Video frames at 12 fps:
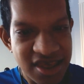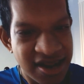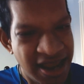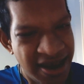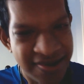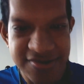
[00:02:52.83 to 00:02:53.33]

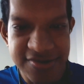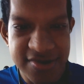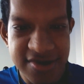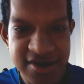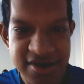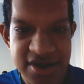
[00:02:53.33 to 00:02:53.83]
Now,
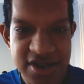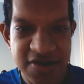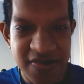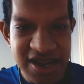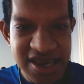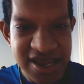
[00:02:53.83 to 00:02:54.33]

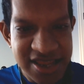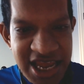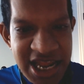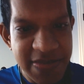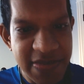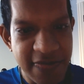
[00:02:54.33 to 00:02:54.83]
twenty
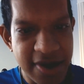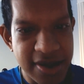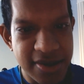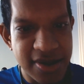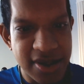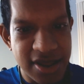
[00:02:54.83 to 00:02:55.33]
eighteen, everyone.
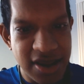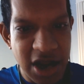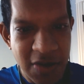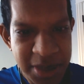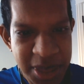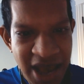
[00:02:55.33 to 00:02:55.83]
You
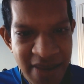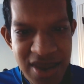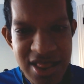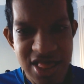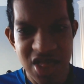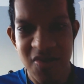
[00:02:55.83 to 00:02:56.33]
know what that
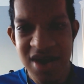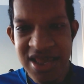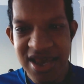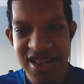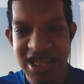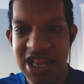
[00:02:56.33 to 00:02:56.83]
means?
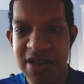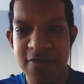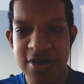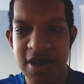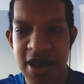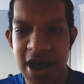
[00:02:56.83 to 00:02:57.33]
twenty eighteen
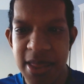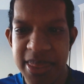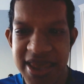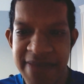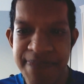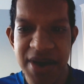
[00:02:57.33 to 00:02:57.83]
was uh,
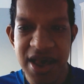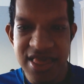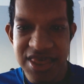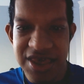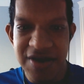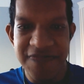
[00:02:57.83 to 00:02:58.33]
the
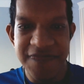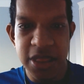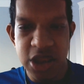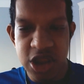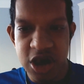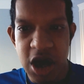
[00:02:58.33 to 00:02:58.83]
best year for
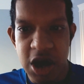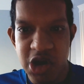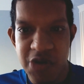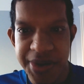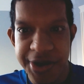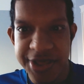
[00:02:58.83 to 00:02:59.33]
the
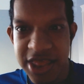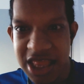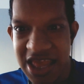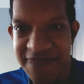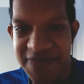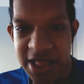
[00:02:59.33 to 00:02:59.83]
Chicago Bears
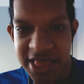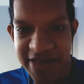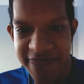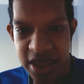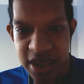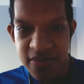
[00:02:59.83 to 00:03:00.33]

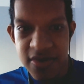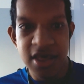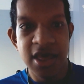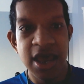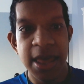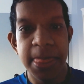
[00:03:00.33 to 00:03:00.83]
defensively.
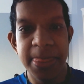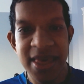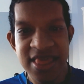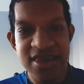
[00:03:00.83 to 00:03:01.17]
This